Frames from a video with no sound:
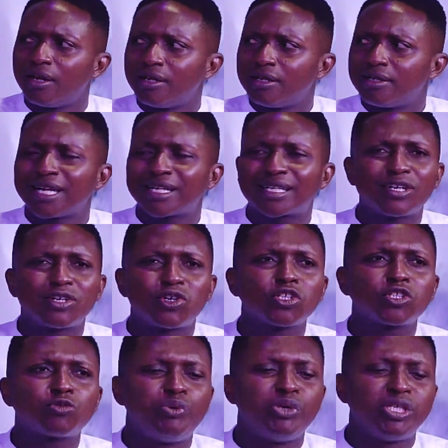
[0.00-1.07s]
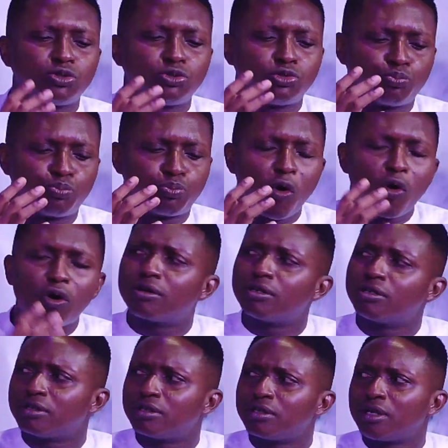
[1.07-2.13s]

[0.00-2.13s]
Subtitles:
that cannot be broken.